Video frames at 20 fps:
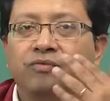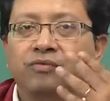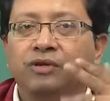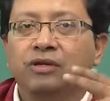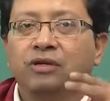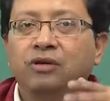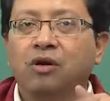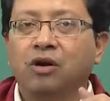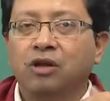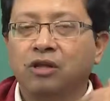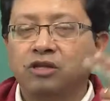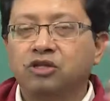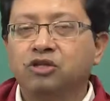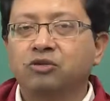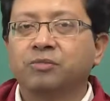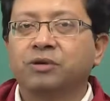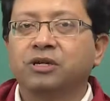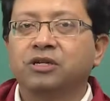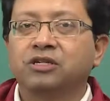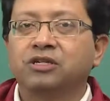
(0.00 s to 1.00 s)
we also
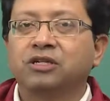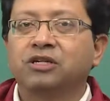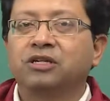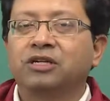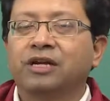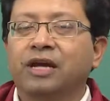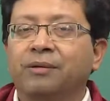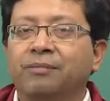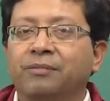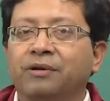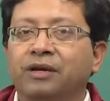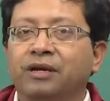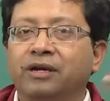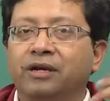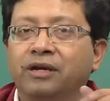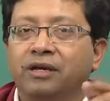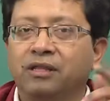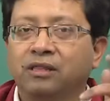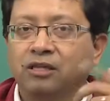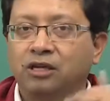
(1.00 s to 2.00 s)
mentioned time and
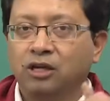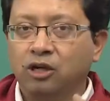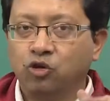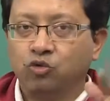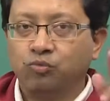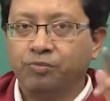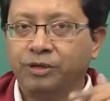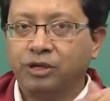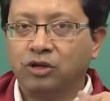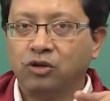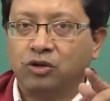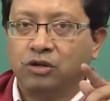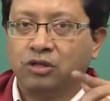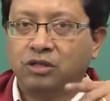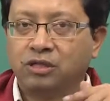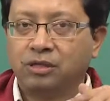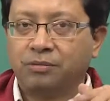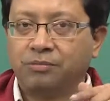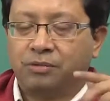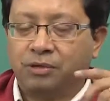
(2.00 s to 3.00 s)
again the looping
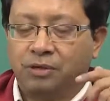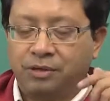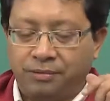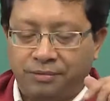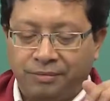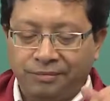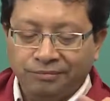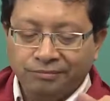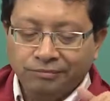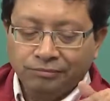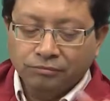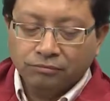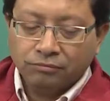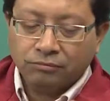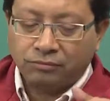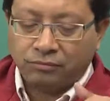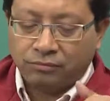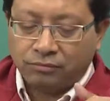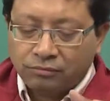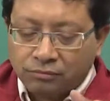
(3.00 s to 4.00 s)
concept.
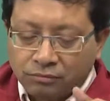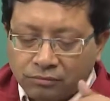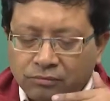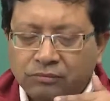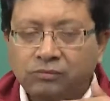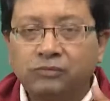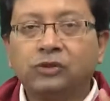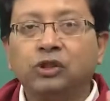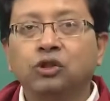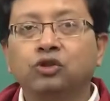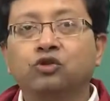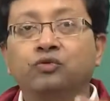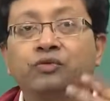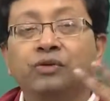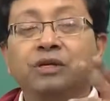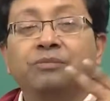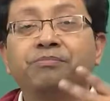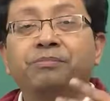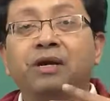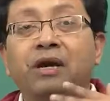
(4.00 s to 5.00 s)
So,
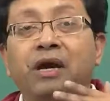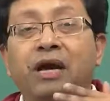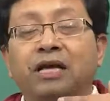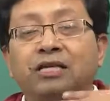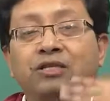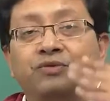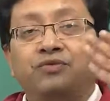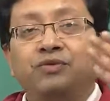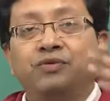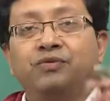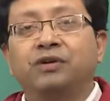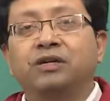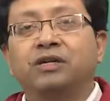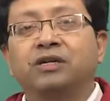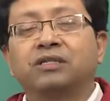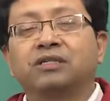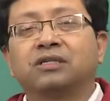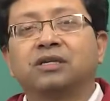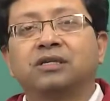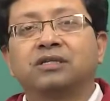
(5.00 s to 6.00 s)
we will as we were
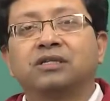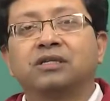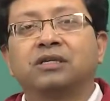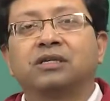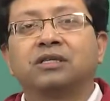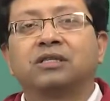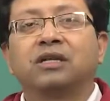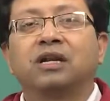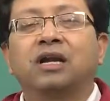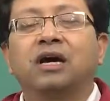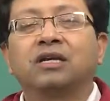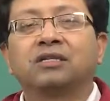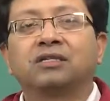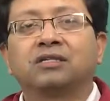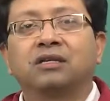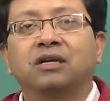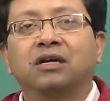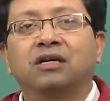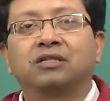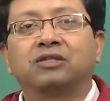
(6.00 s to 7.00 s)
discussing in the last
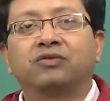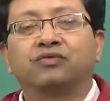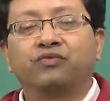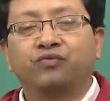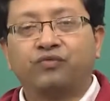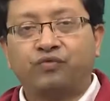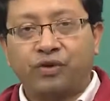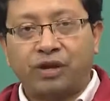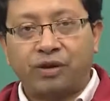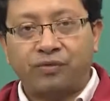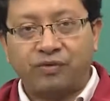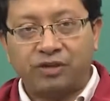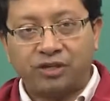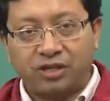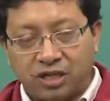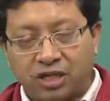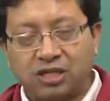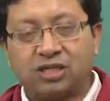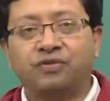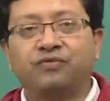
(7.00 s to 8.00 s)
class when we
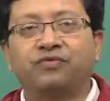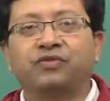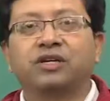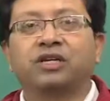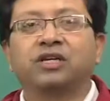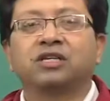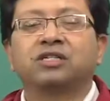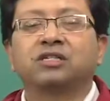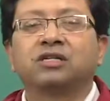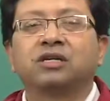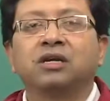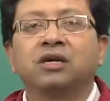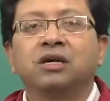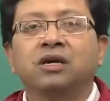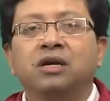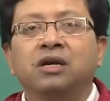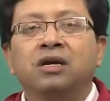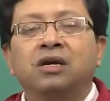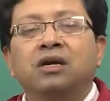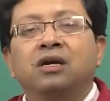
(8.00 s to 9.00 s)
just finished
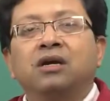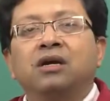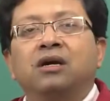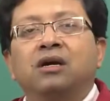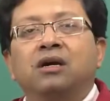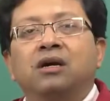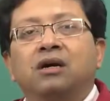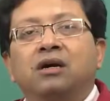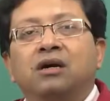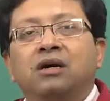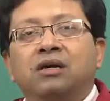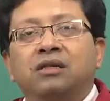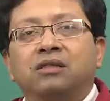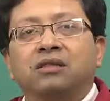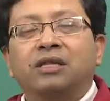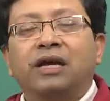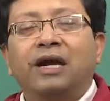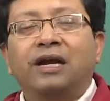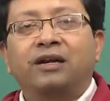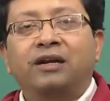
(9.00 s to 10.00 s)

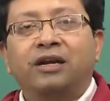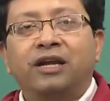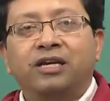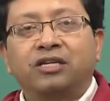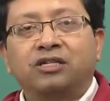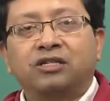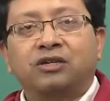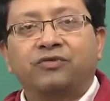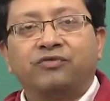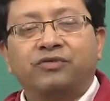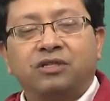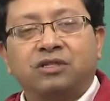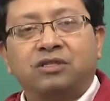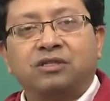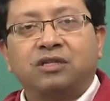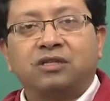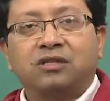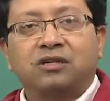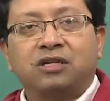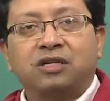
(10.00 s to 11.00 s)
that lecture, which is
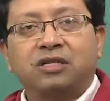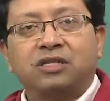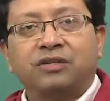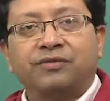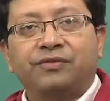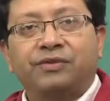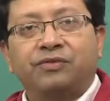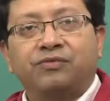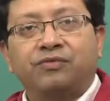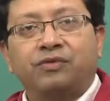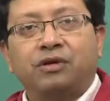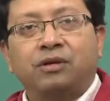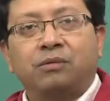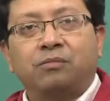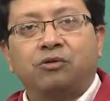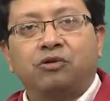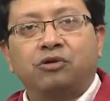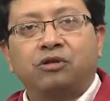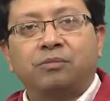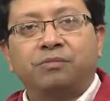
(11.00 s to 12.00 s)
the 37th one
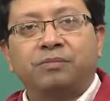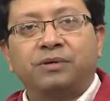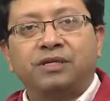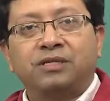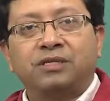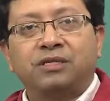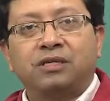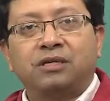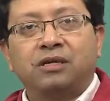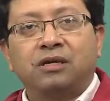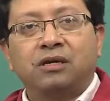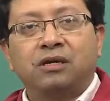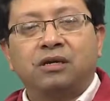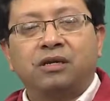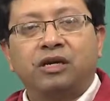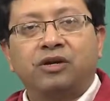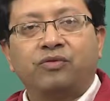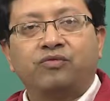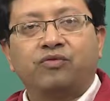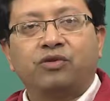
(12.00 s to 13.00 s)
about the basic
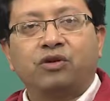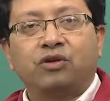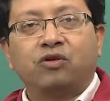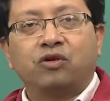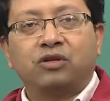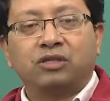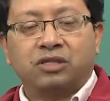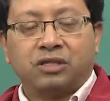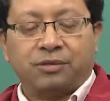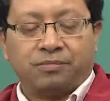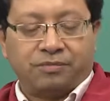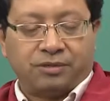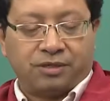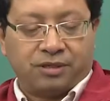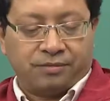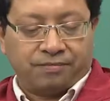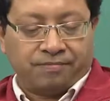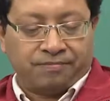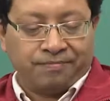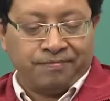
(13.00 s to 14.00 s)
network
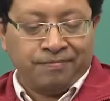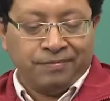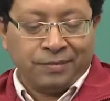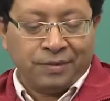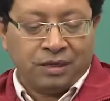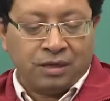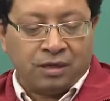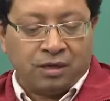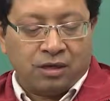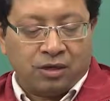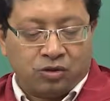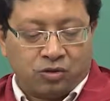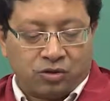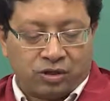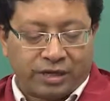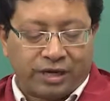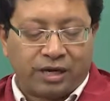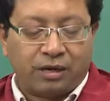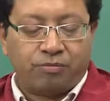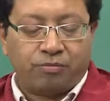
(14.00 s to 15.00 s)
concepts. The
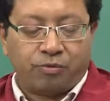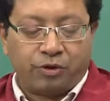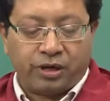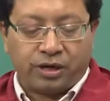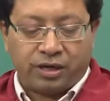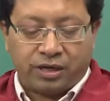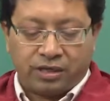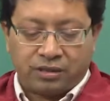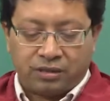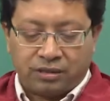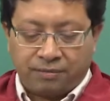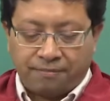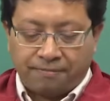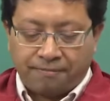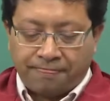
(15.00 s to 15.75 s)
second point is